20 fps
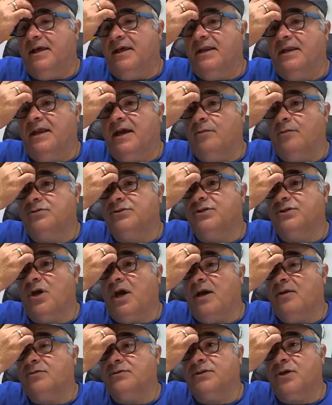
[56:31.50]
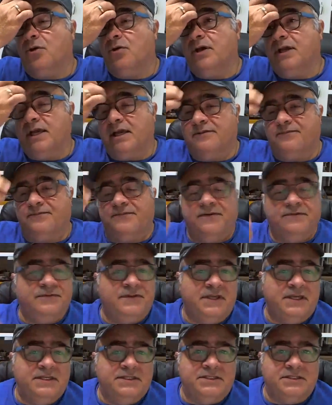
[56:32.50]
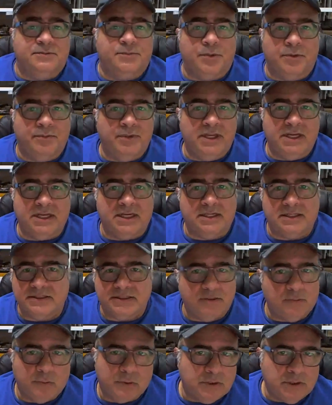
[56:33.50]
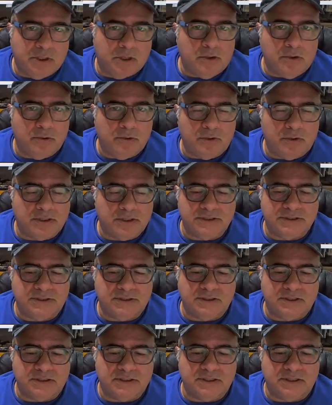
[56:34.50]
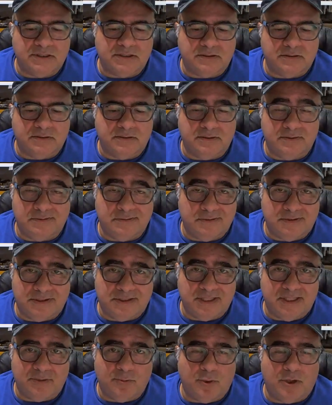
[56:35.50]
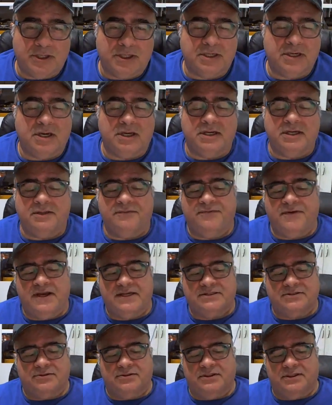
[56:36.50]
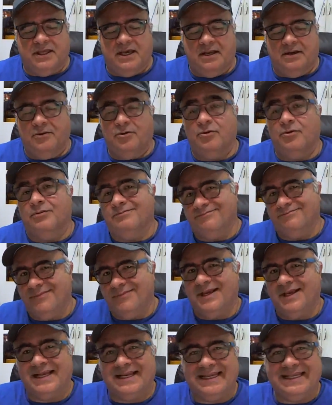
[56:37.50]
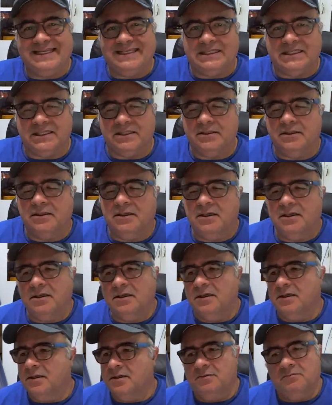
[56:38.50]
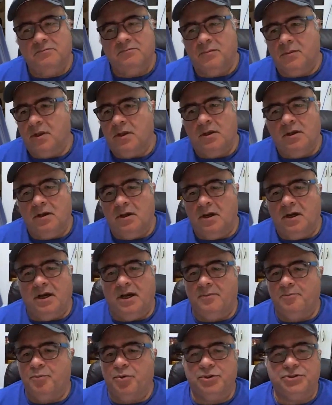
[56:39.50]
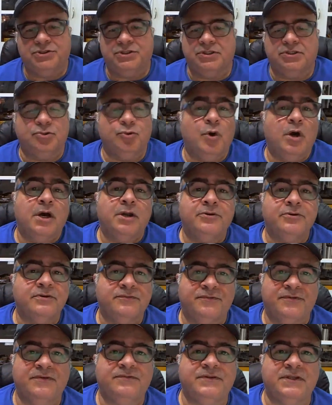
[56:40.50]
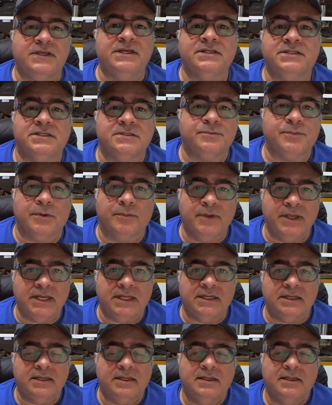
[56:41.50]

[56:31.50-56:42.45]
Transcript: I was going at 50 inches per minute because it wouldn't go because it didn't want to cut any faster than that or cleanly. I pushed it to 150 inches per minute,